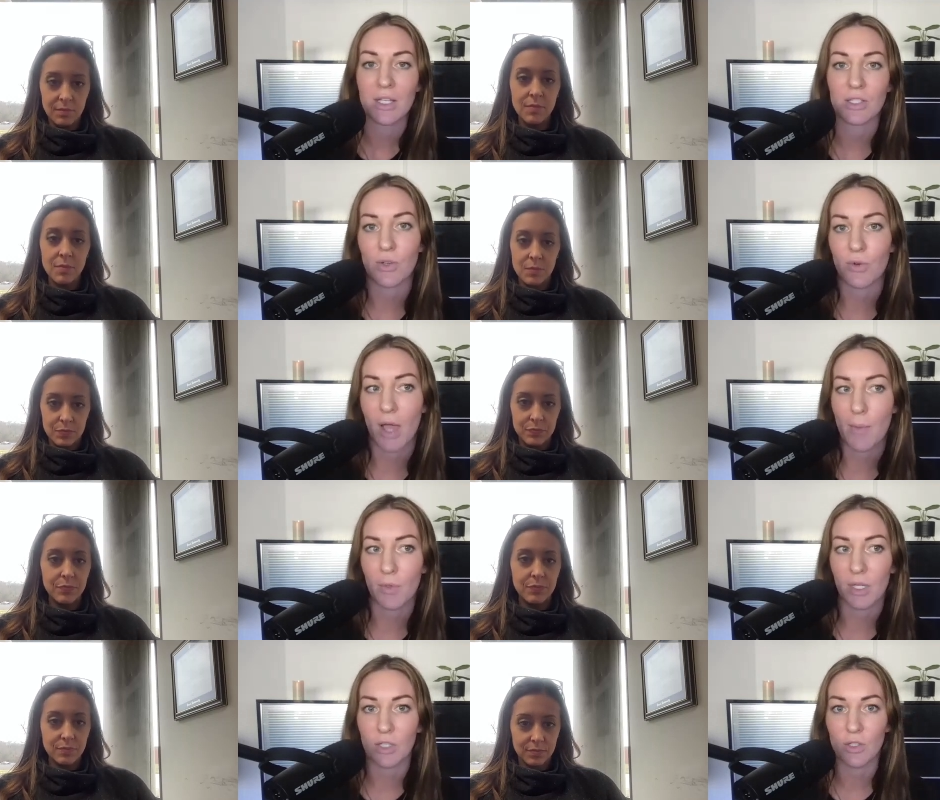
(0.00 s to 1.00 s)
Speaker 1: So
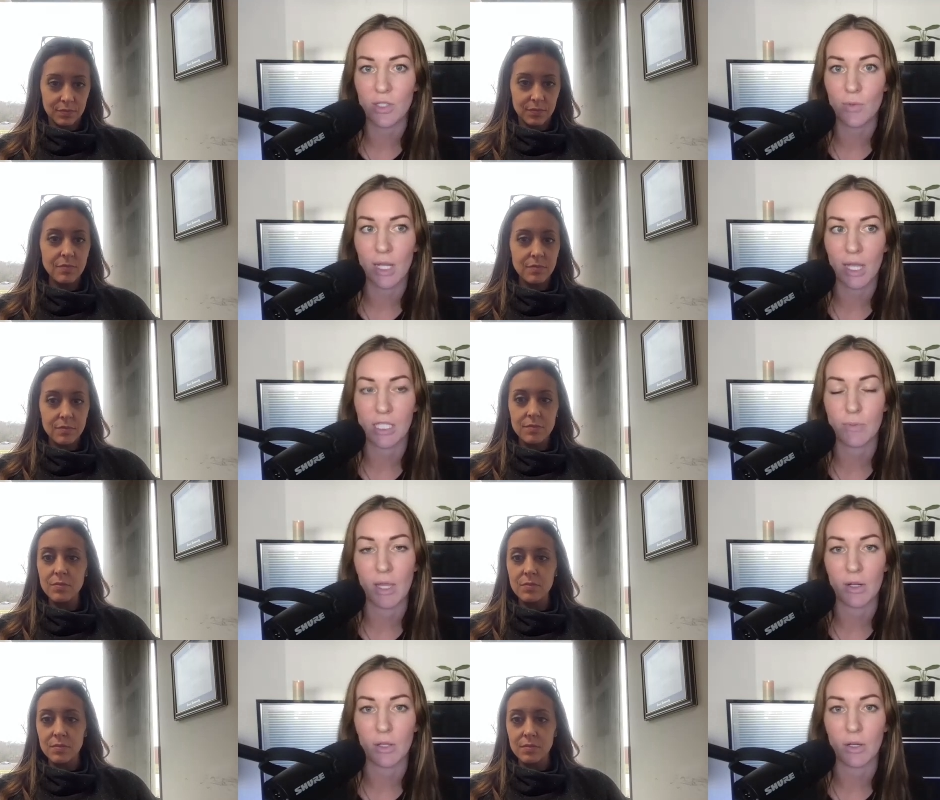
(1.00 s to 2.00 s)
Emily, do you just want to
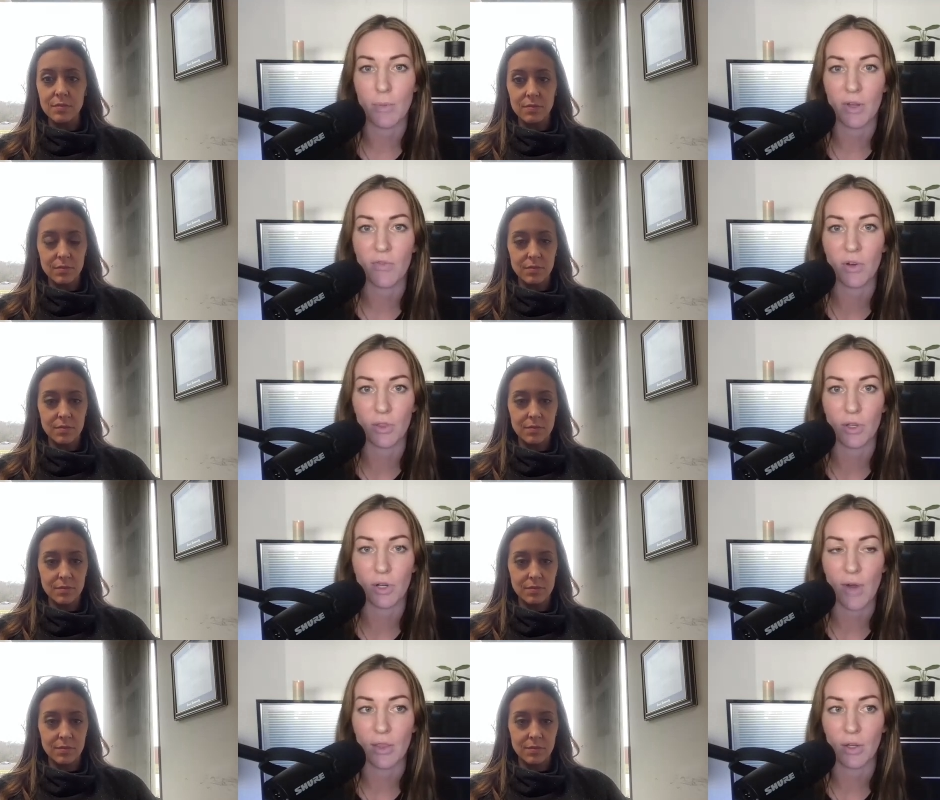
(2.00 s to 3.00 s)
expand a little bit further
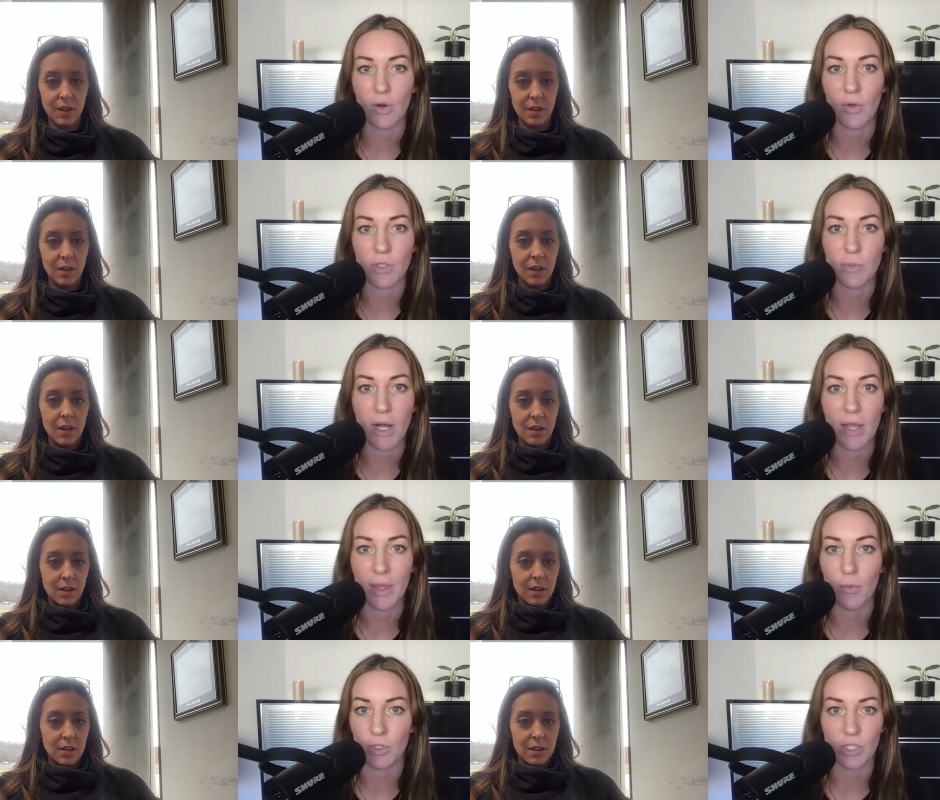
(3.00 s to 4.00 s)
around the growth spurt and
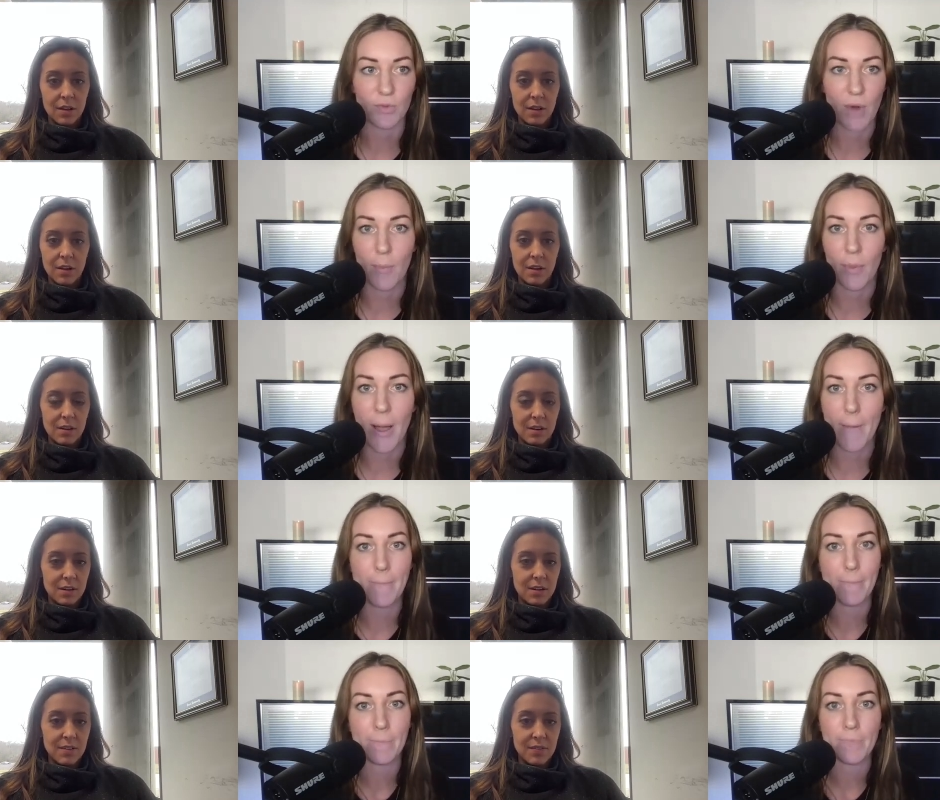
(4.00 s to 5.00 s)
then we'll just wrap it up?
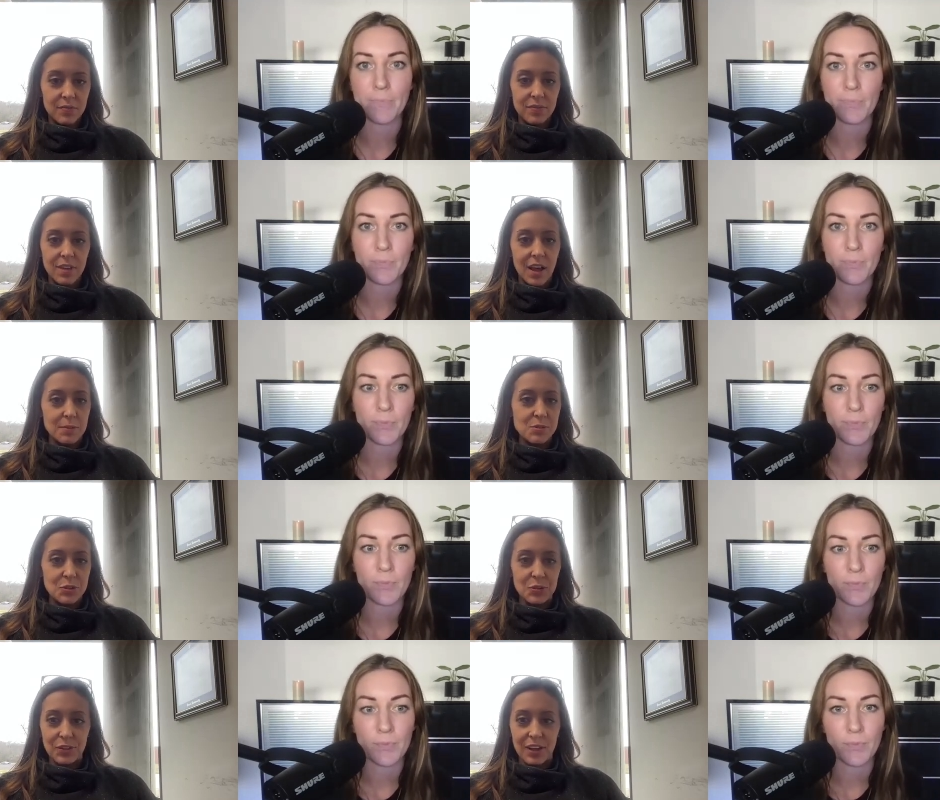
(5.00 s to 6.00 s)

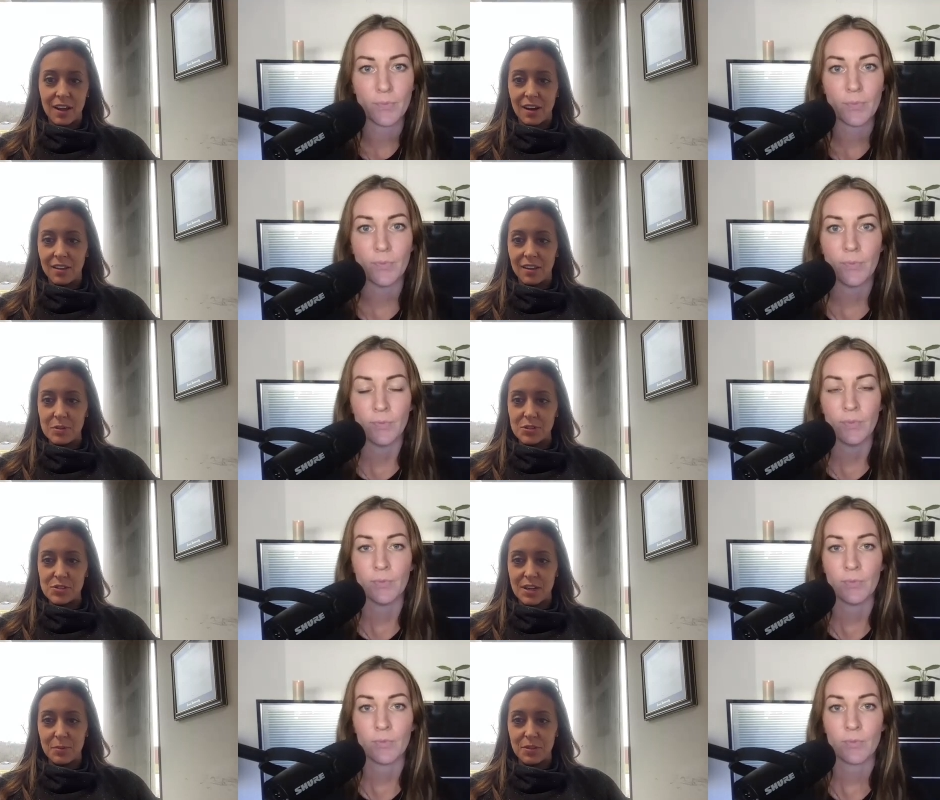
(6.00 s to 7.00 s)
Speaker 2: Absolutely. I kind of love what you
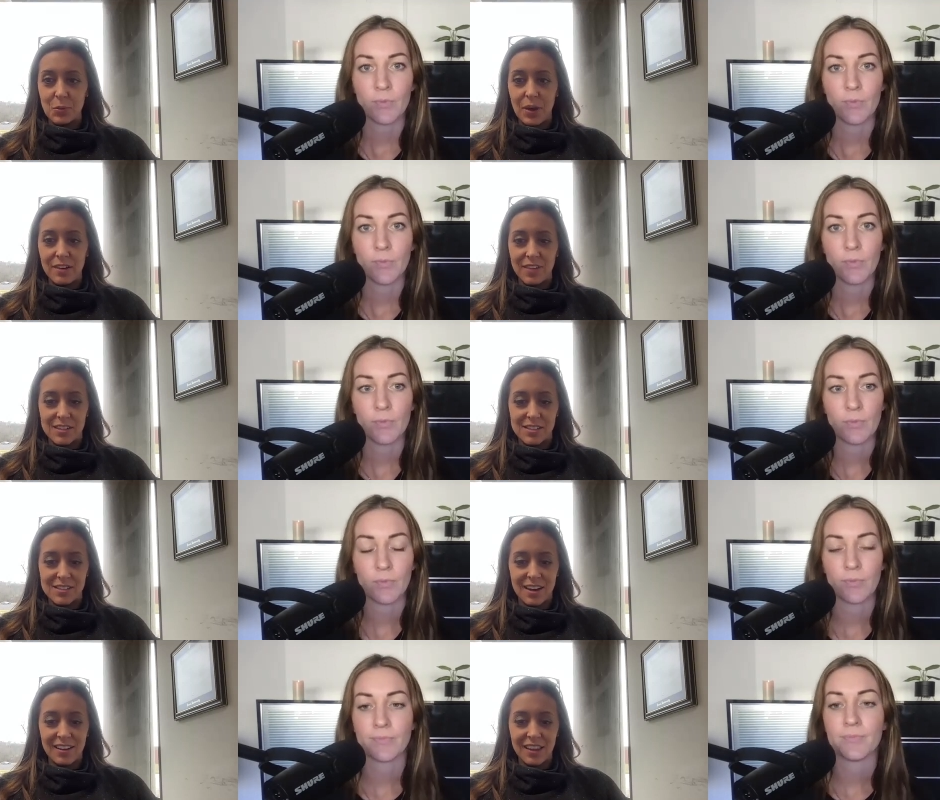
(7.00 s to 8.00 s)
said with the weight vest. It's
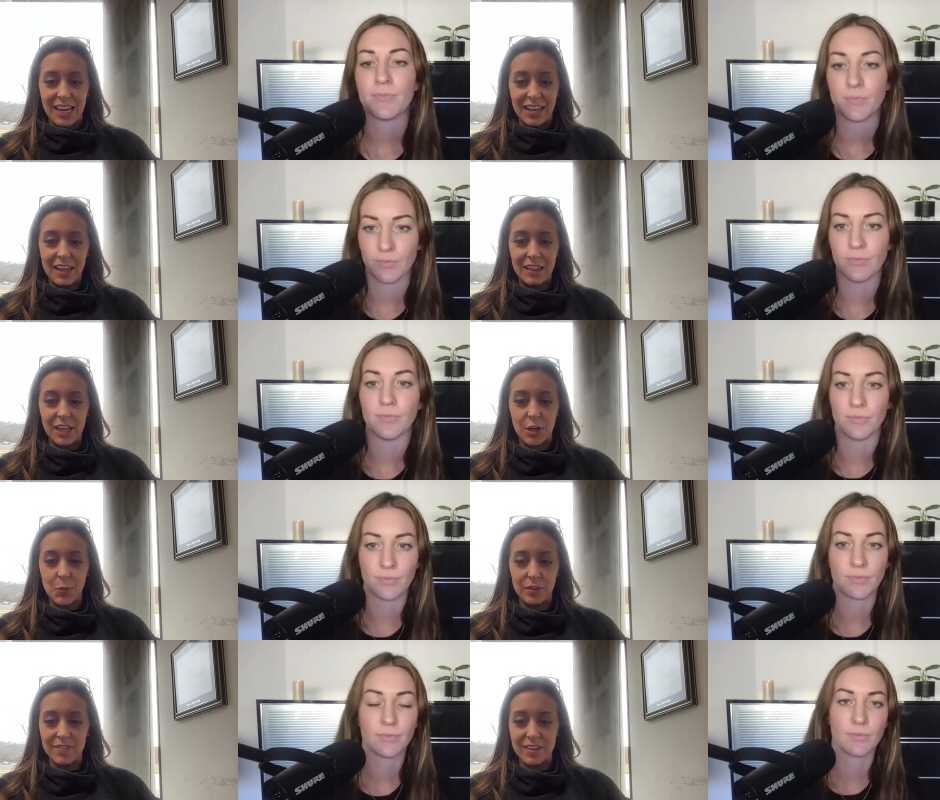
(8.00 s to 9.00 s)
kind of like the
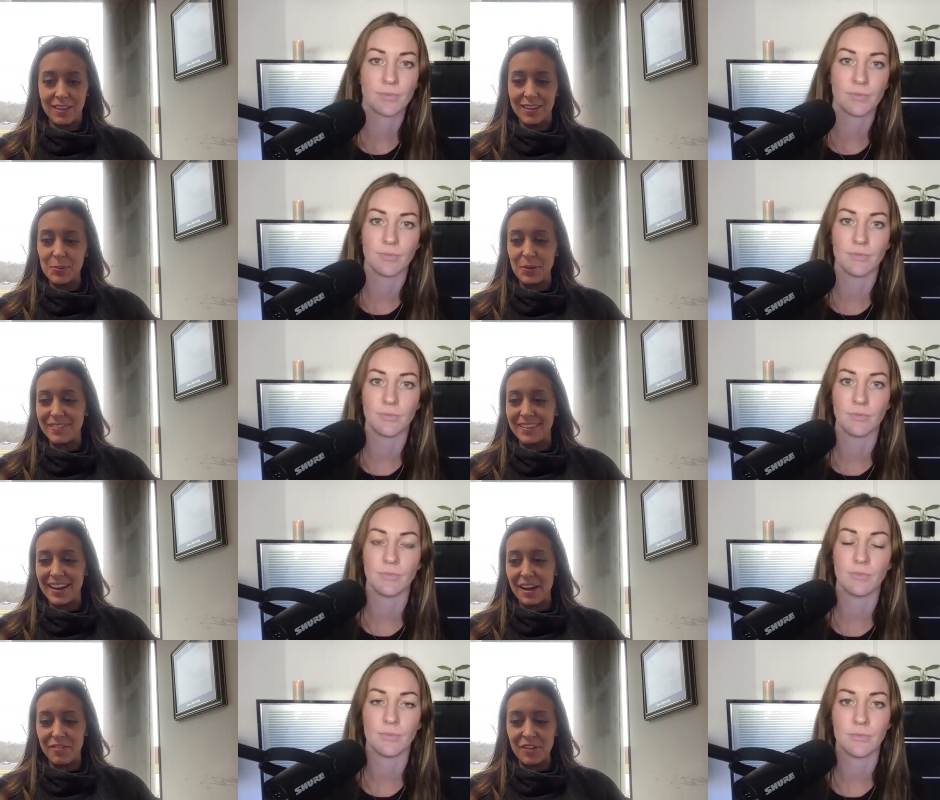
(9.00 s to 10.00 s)
equivalent equivalent
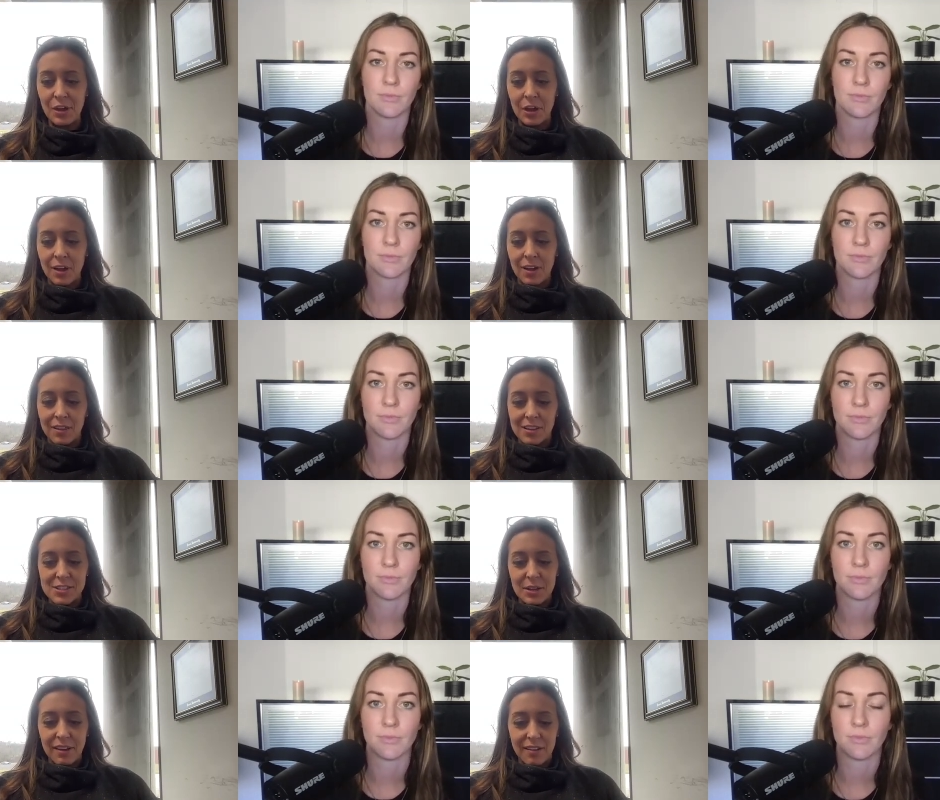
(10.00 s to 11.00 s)
of let's
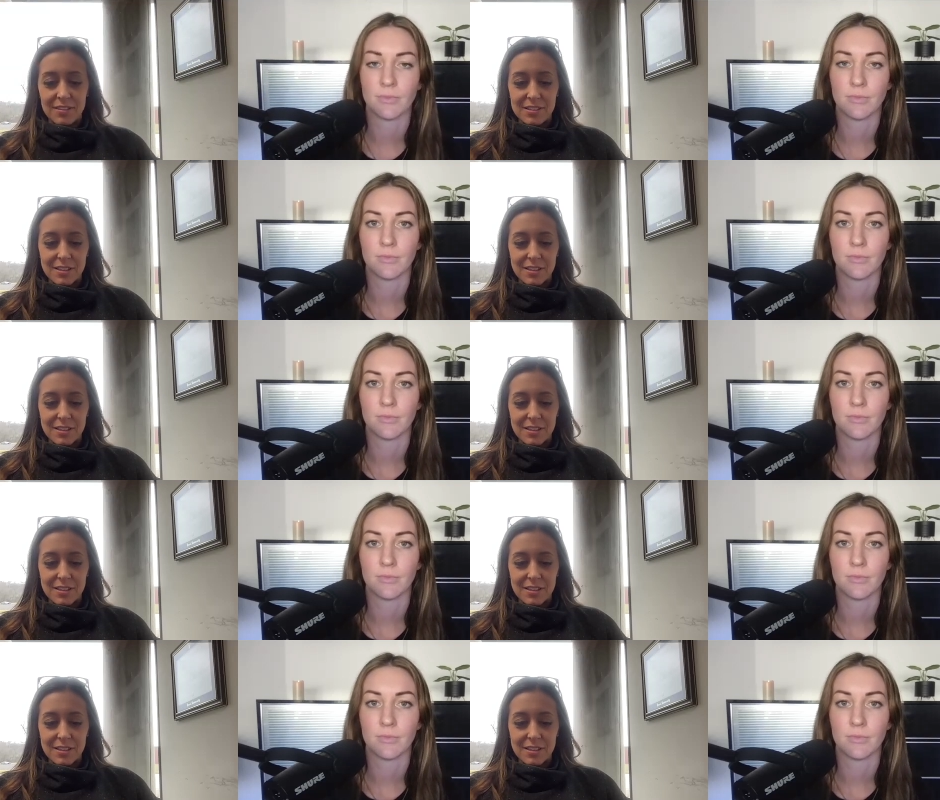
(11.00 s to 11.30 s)
say you have this